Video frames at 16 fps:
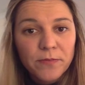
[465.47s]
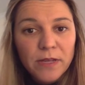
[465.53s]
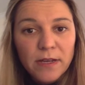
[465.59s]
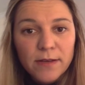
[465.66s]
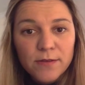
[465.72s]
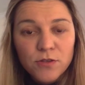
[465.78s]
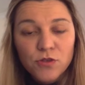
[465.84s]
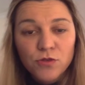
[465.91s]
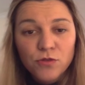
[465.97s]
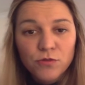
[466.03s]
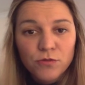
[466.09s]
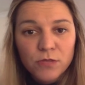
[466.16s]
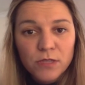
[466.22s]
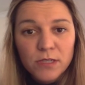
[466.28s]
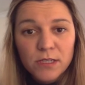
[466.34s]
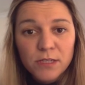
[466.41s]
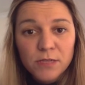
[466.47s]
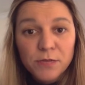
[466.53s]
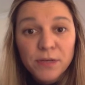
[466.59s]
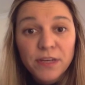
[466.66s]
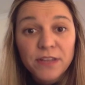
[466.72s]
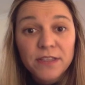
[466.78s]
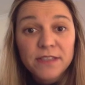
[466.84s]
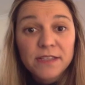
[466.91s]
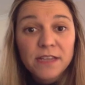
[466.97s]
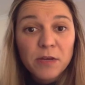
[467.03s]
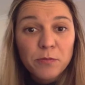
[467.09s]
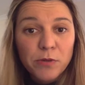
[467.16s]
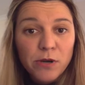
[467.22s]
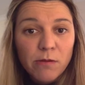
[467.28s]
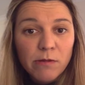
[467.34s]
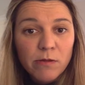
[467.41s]
Uh, so this has been a
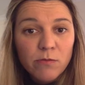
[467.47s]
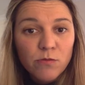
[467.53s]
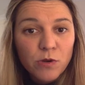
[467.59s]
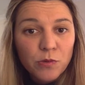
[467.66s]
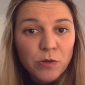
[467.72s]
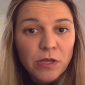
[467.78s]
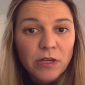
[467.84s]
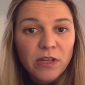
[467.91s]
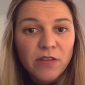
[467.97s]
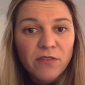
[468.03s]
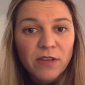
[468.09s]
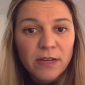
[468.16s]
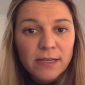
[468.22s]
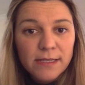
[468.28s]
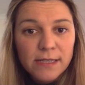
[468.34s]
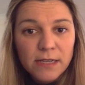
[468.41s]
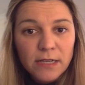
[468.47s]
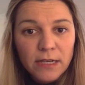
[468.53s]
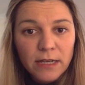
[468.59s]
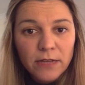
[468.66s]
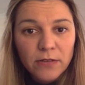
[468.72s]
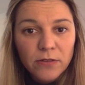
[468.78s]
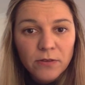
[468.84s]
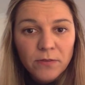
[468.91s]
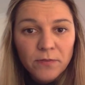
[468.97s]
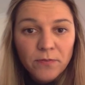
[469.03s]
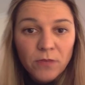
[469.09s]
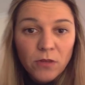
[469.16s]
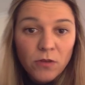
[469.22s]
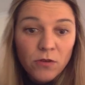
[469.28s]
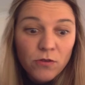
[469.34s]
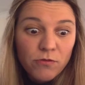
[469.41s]
design problem where we're given a circuit,
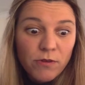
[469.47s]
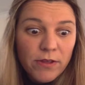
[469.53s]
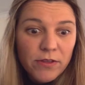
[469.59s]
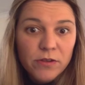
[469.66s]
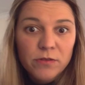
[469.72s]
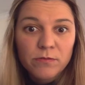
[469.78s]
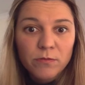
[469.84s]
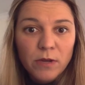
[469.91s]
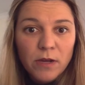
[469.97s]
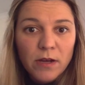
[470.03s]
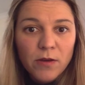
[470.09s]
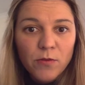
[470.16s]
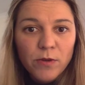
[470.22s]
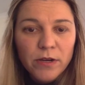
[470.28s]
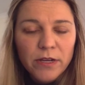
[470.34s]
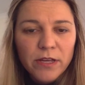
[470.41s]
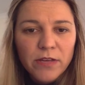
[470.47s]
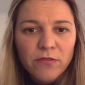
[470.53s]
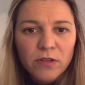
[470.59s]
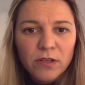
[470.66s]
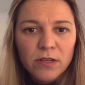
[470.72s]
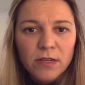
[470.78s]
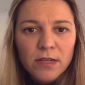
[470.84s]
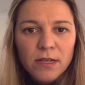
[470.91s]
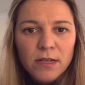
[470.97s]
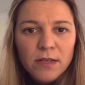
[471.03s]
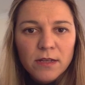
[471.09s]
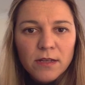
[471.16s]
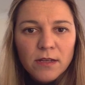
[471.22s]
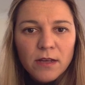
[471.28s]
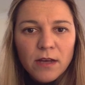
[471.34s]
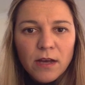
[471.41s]
or rather, uh, we're given
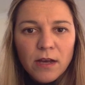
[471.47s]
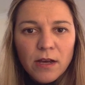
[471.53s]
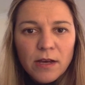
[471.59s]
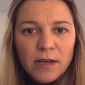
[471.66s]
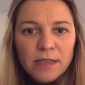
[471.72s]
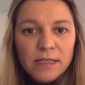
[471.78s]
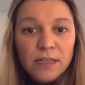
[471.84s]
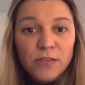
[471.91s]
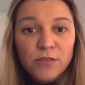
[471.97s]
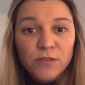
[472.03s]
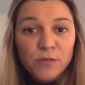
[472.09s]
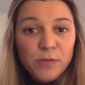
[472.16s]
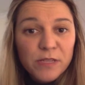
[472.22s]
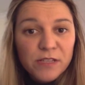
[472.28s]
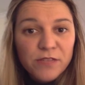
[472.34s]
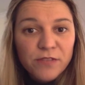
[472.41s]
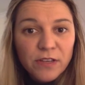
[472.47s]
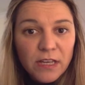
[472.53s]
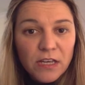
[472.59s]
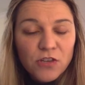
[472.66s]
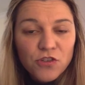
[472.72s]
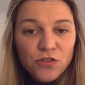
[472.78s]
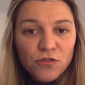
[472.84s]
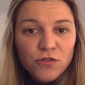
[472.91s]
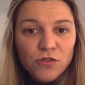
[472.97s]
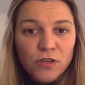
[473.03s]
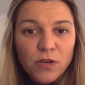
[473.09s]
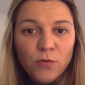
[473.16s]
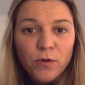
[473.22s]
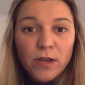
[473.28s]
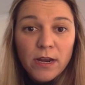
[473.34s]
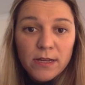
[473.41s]
uh, a set of specifications,
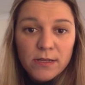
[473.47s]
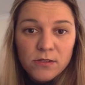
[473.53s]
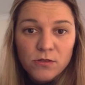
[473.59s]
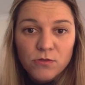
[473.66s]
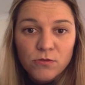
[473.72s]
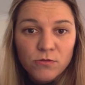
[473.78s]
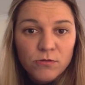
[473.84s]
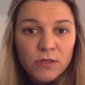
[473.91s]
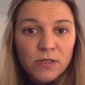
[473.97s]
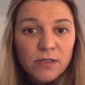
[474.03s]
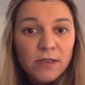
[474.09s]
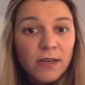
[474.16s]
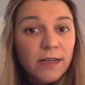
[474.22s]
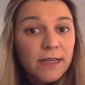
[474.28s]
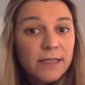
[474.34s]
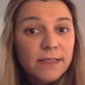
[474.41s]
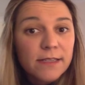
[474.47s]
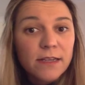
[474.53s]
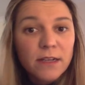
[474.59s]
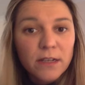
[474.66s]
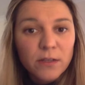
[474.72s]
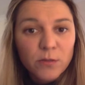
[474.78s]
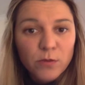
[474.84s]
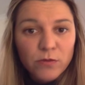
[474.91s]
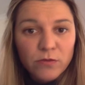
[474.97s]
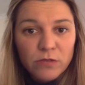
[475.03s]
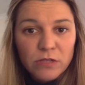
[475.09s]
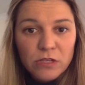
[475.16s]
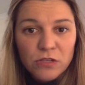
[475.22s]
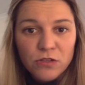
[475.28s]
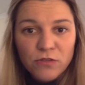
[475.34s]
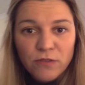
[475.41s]
and we're asked to design a circuit with
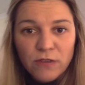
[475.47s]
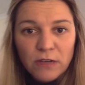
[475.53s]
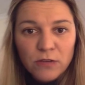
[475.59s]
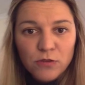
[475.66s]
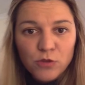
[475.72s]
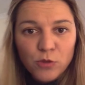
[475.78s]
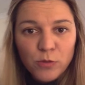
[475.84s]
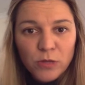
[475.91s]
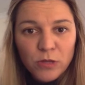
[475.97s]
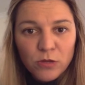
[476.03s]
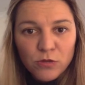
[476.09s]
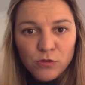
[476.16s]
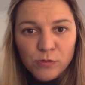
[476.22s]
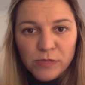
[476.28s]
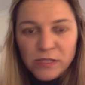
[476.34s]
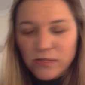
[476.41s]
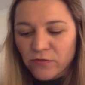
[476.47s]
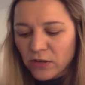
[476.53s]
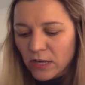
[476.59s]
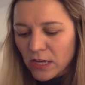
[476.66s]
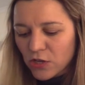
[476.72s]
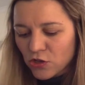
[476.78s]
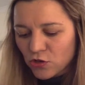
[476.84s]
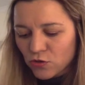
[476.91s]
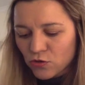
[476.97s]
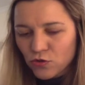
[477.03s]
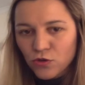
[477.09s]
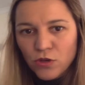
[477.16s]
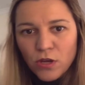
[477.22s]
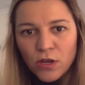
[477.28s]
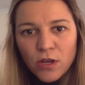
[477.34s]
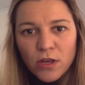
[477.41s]
resistor values to meet those specifications.